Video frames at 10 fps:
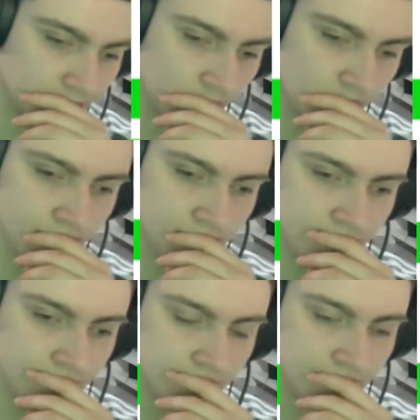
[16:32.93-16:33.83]
And by
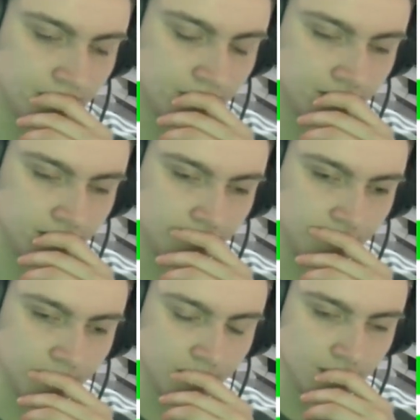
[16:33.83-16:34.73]
the way, could
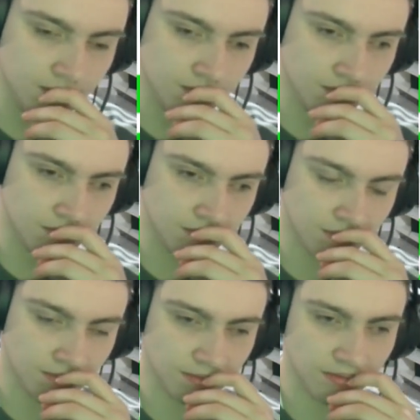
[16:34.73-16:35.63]
have got a hat
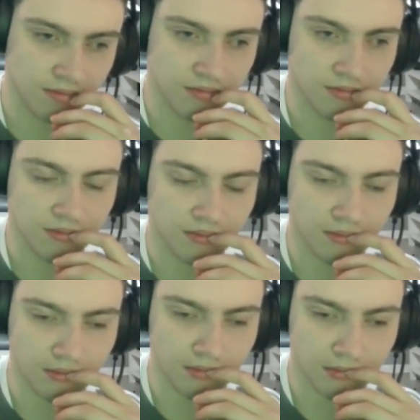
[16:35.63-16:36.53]
trick if he
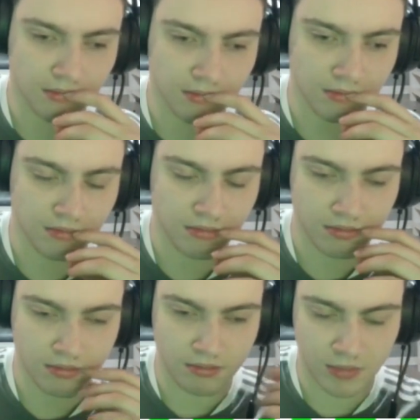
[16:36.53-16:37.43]
just
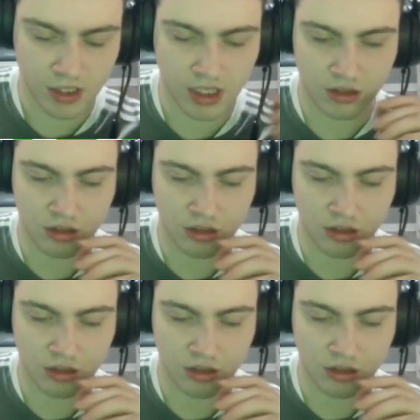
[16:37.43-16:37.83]
managed